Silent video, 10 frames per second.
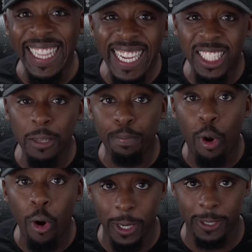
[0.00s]
less
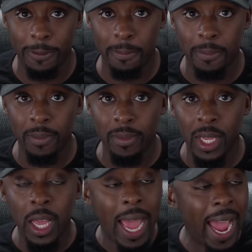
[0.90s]
important.
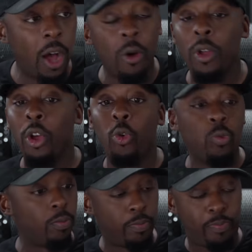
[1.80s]
Hell,
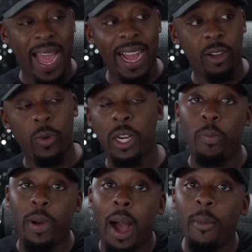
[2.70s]
back when
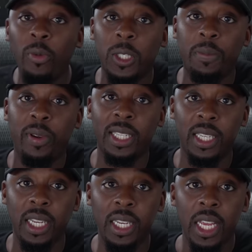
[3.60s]
Obama was
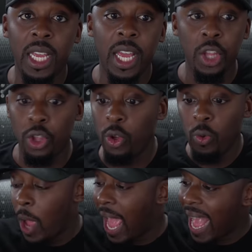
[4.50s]
president,
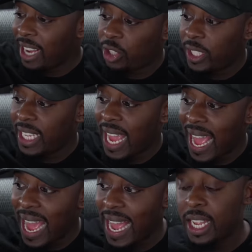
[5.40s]
you actually
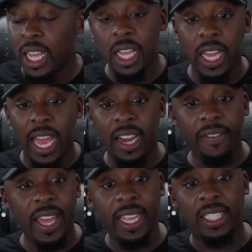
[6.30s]
had the head
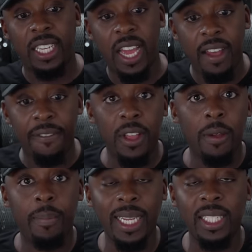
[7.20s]
of the ATF
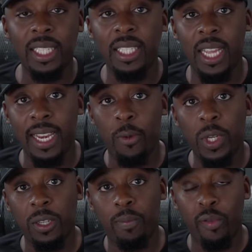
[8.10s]
basically saying that
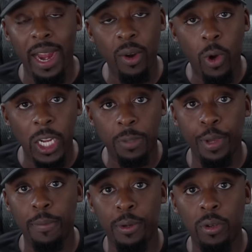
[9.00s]
we should brainwash
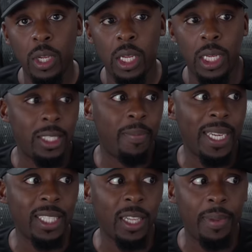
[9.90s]
people into
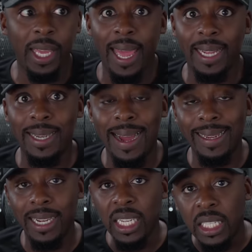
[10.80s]
basically being
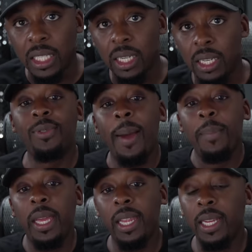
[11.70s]
anti gun. That's why
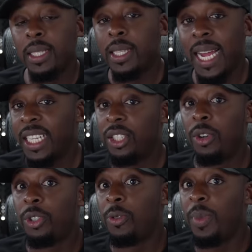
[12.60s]
mediums like
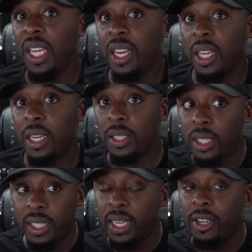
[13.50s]
social media
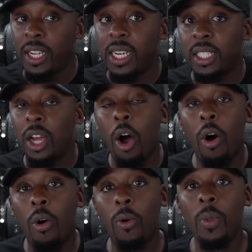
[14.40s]
and just the internet as a
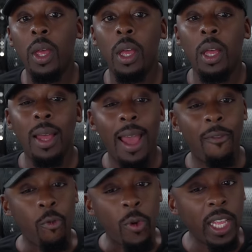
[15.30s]
whole
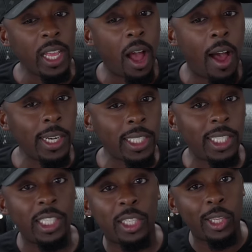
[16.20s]
have really
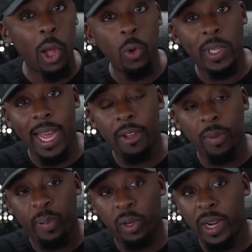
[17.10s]
honestly slowed
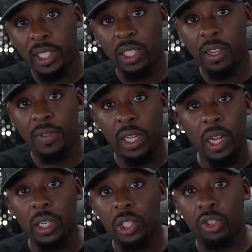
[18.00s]
down the progression of the
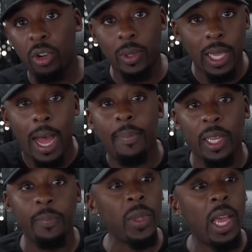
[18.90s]
gun control
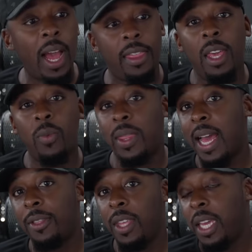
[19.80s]
lobby. I think
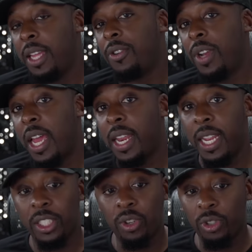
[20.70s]
without the internet
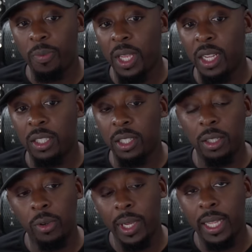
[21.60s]
and social media to
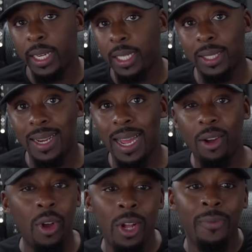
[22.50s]
the degree that it is
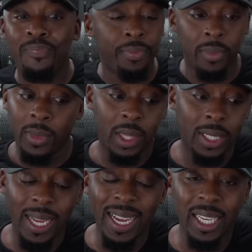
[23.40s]
now,
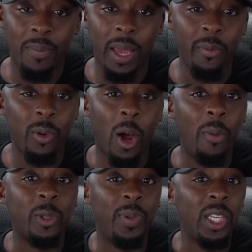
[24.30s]
the Second Amendment would
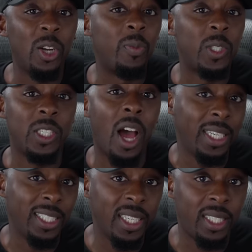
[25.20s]
almost be almost
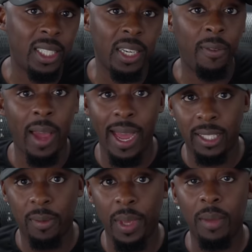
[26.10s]
non existent, if you
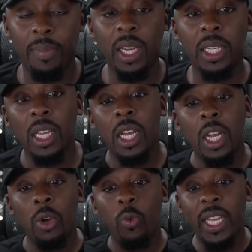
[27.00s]
ask me, because
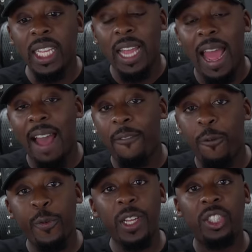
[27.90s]
we get to have
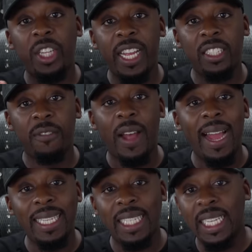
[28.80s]
a free exchange of
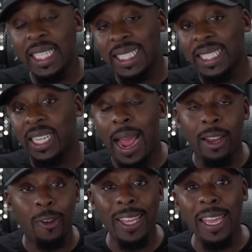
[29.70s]
ideas and
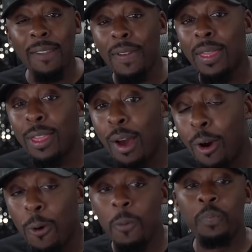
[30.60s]
dialogue, even
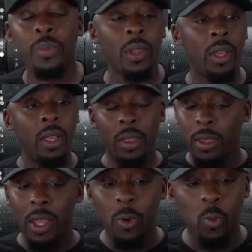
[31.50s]
though
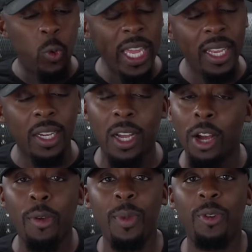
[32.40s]
we in the
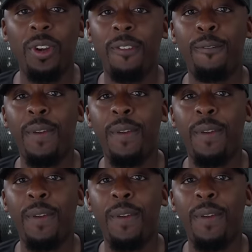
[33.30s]
gun community